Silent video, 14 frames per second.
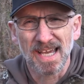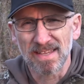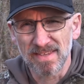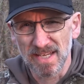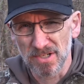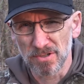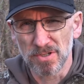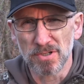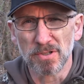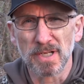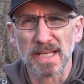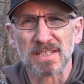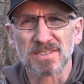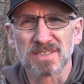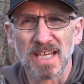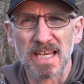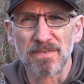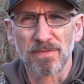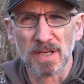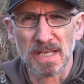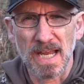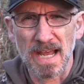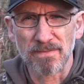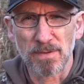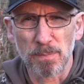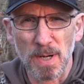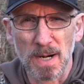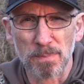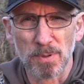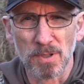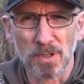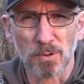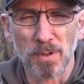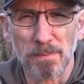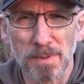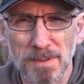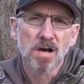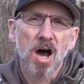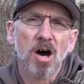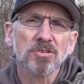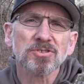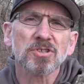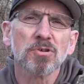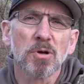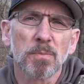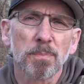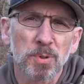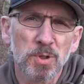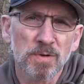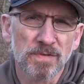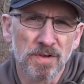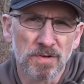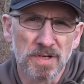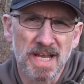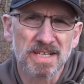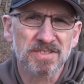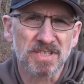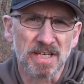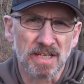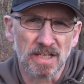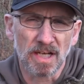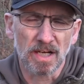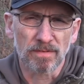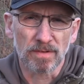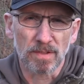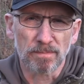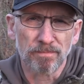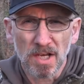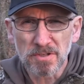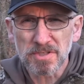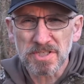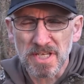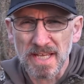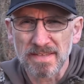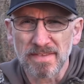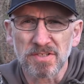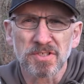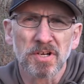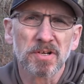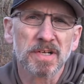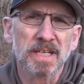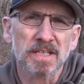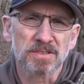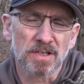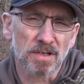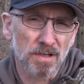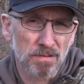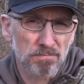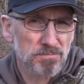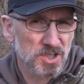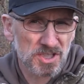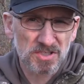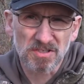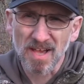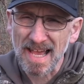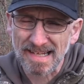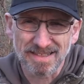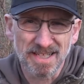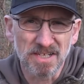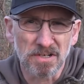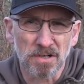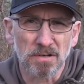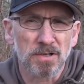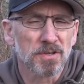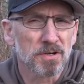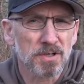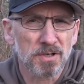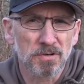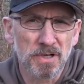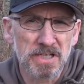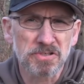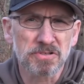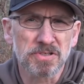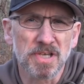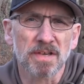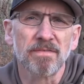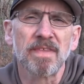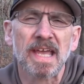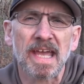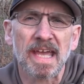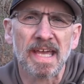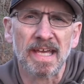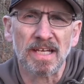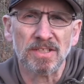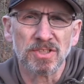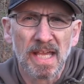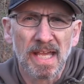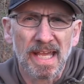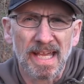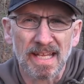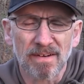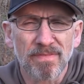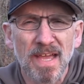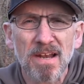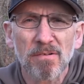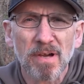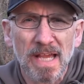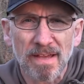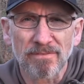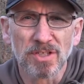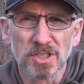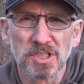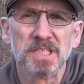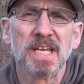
and that you're doing it safely and have the proper equipment. Also, improve your nesting cover. Understand that turkeys are just like deer. They're creatures of the edge. And if they don't have good